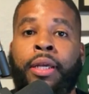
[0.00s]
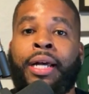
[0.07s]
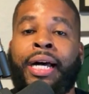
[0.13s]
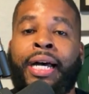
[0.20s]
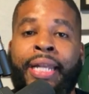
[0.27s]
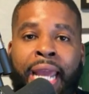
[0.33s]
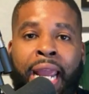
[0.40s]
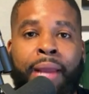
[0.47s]
a
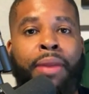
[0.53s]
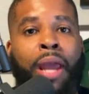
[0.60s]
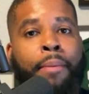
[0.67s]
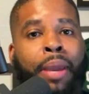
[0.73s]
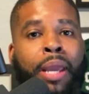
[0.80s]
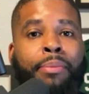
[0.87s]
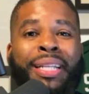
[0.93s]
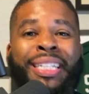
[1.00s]
name that
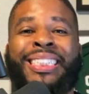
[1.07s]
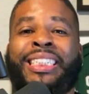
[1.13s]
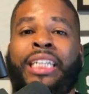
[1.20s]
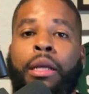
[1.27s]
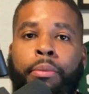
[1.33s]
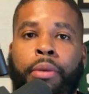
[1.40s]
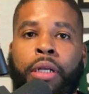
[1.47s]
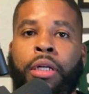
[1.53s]
may be
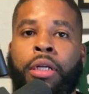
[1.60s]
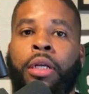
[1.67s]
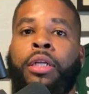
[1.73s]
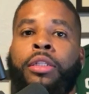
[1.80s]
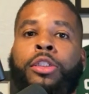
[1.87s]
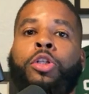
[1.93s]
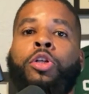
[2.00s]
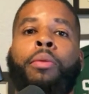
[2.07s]
similar
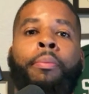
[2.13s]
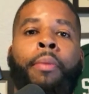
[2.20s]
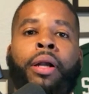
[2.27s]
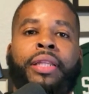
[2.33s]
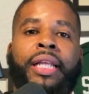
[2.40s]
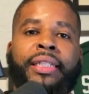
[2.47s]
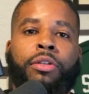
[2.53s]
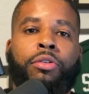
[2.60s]
to your mark
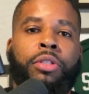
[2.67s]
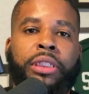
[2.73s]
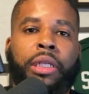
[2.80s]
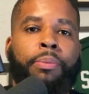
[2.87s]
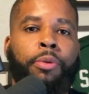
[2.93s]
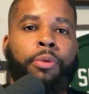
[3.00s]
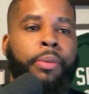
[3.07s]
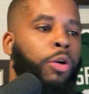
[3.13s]
that's on a
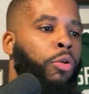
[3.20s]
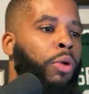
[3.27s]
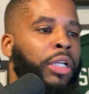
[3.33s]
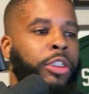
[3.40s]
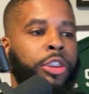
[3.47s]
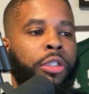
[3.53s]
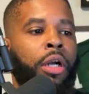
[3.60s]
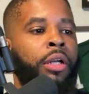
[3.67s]
supplemental
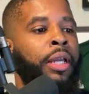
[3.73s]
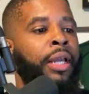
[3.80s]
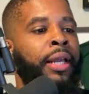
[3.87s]
registrar.